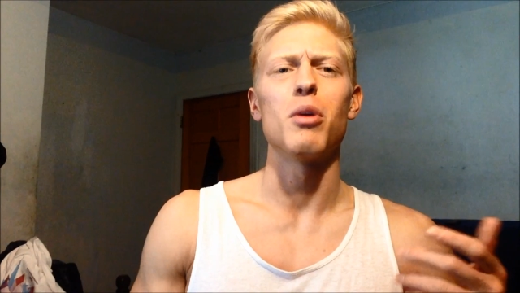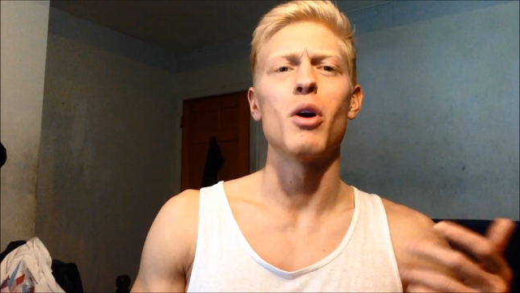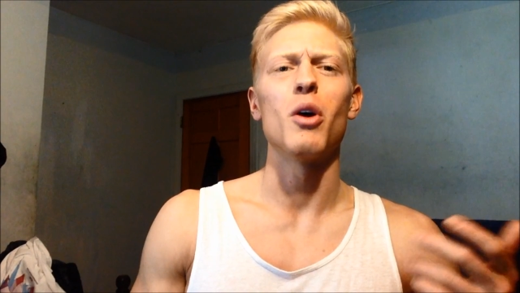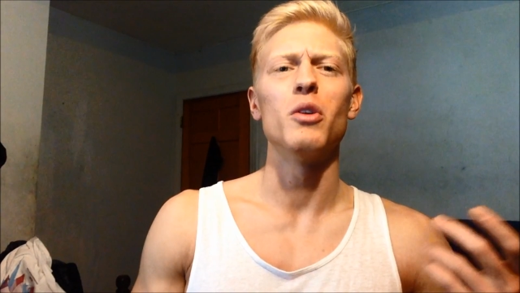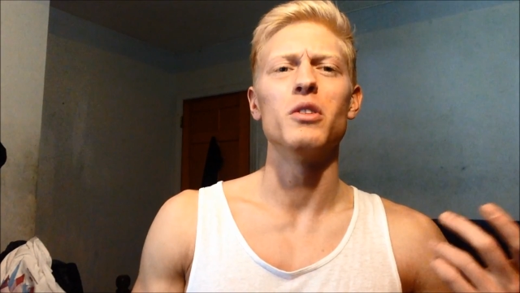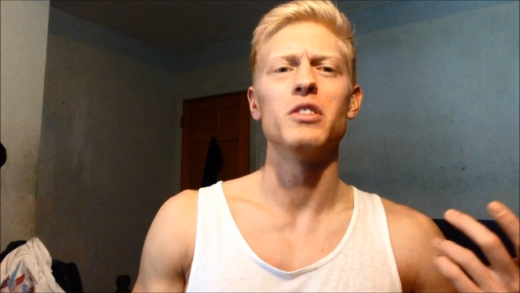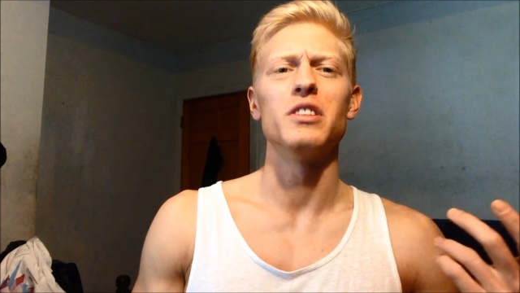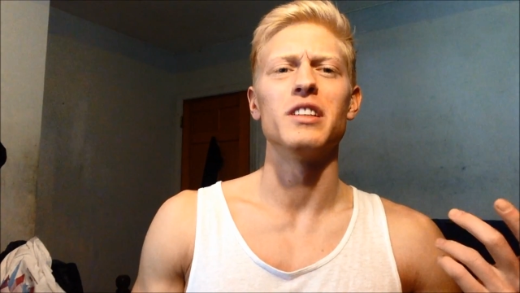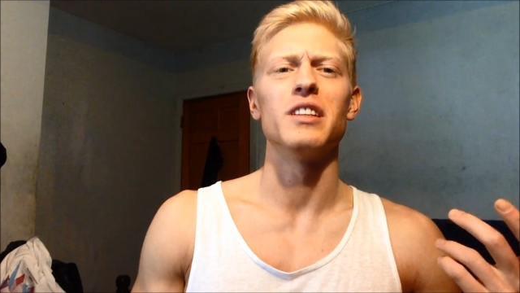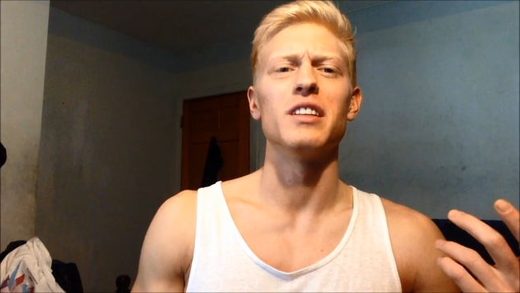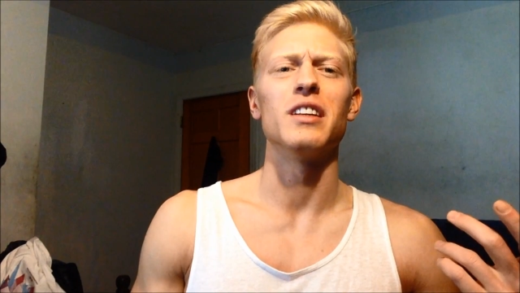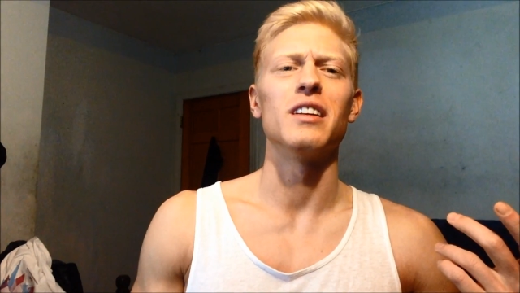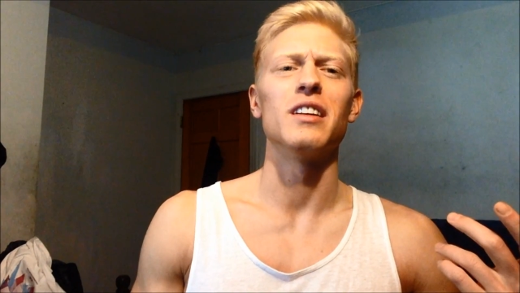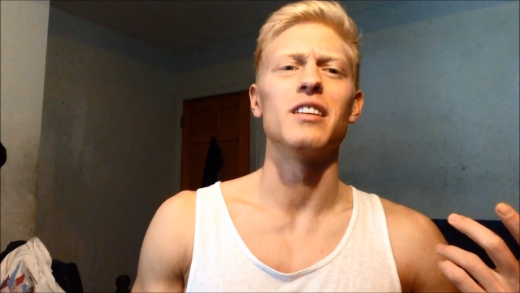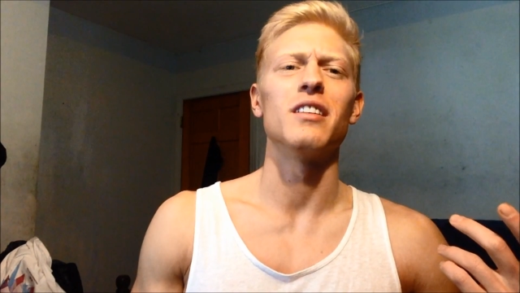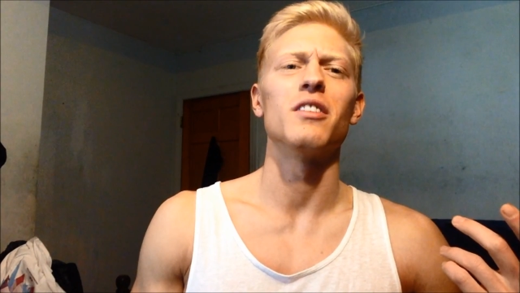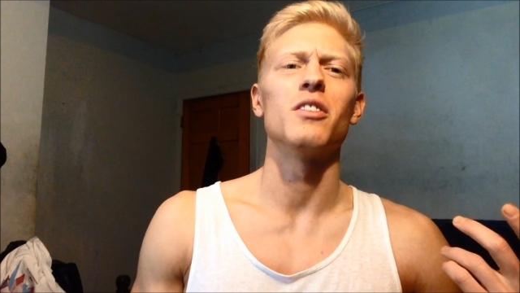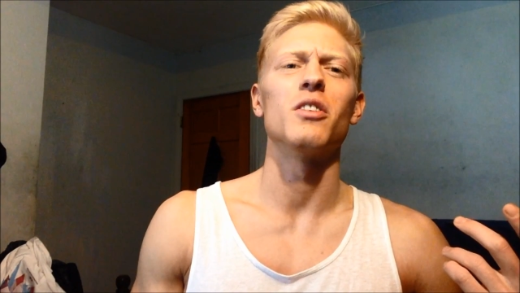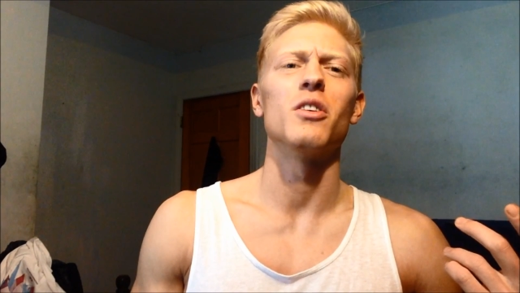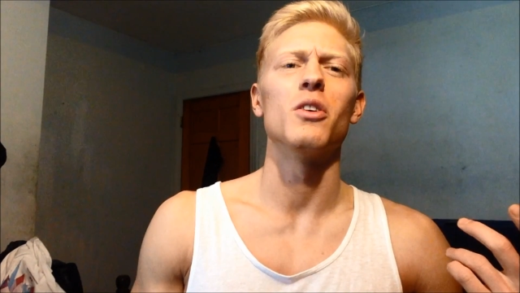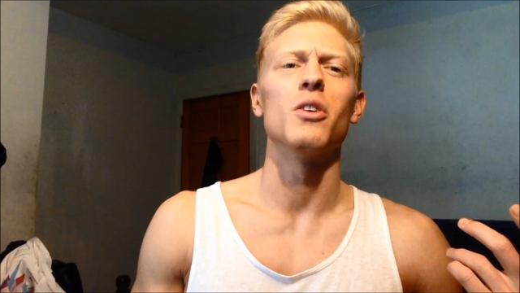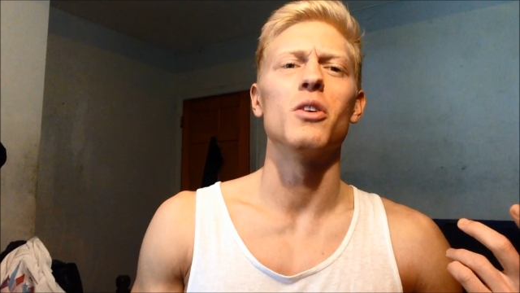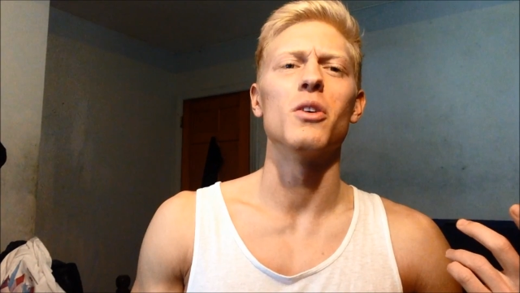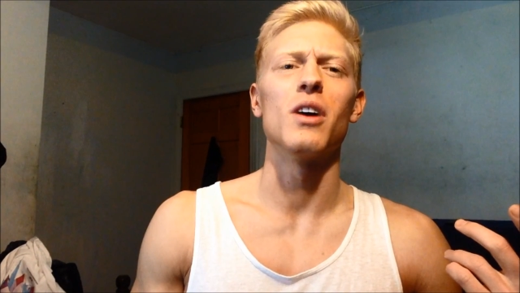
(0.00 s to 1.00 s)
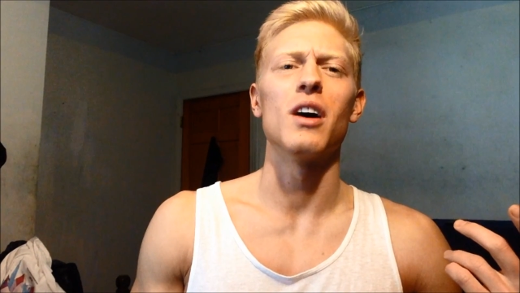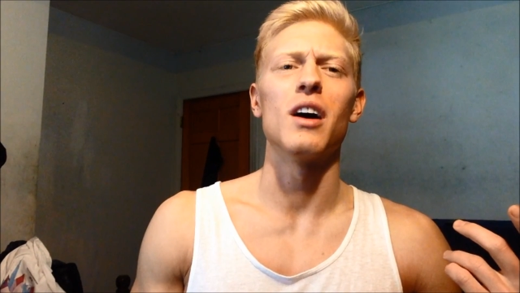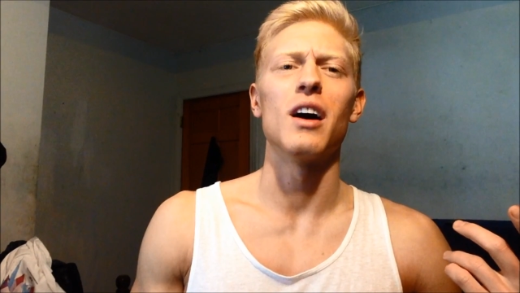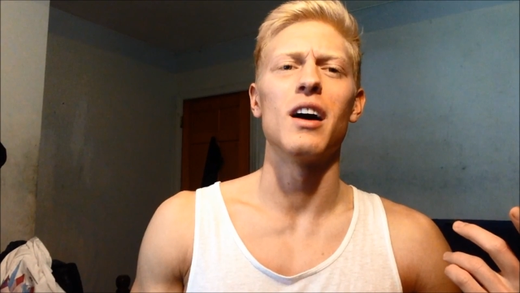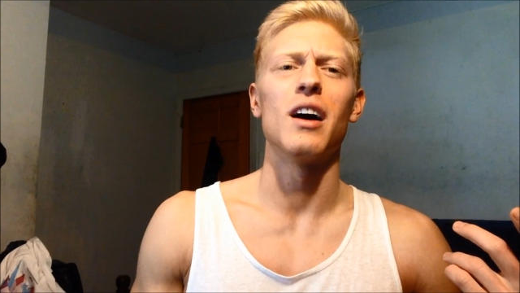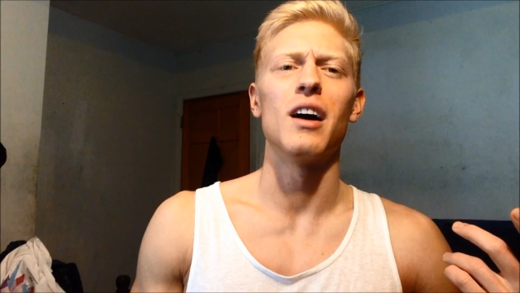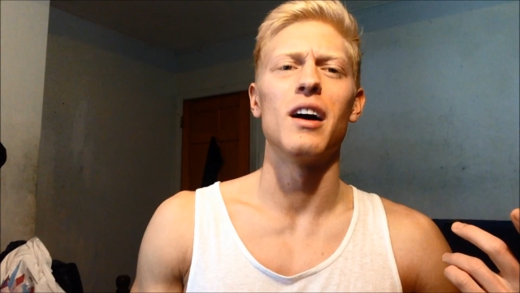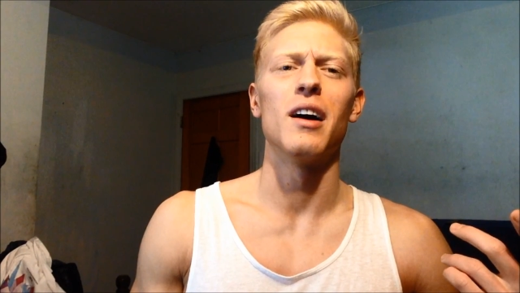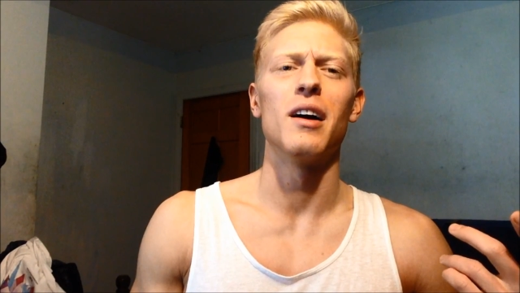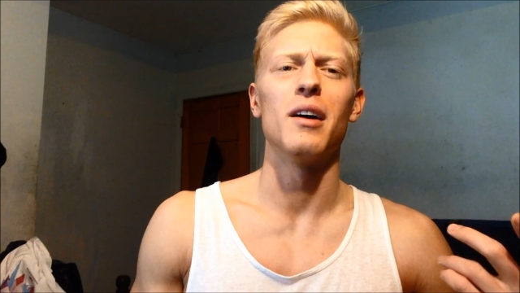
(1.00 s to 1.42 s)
posing, and so